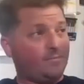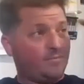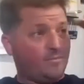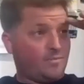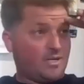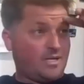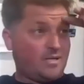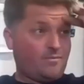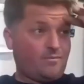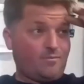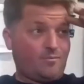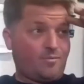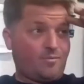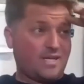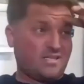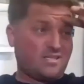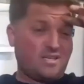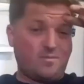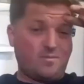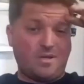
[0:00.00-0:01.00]
But
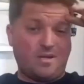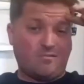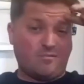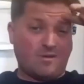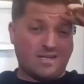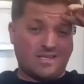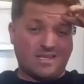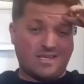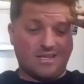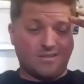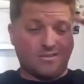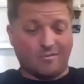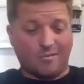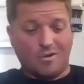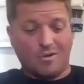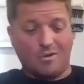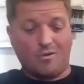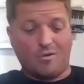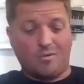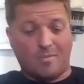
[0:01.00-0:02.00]
Penske being right down the
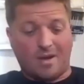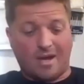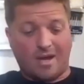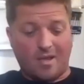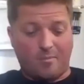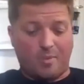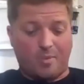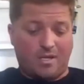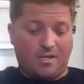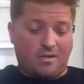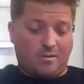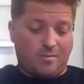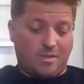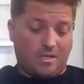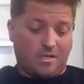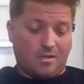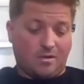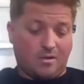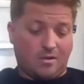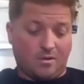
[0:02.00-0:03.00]
road, in my opinion, I
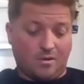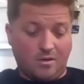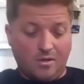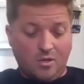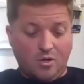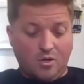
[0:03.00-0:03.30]
mean, they're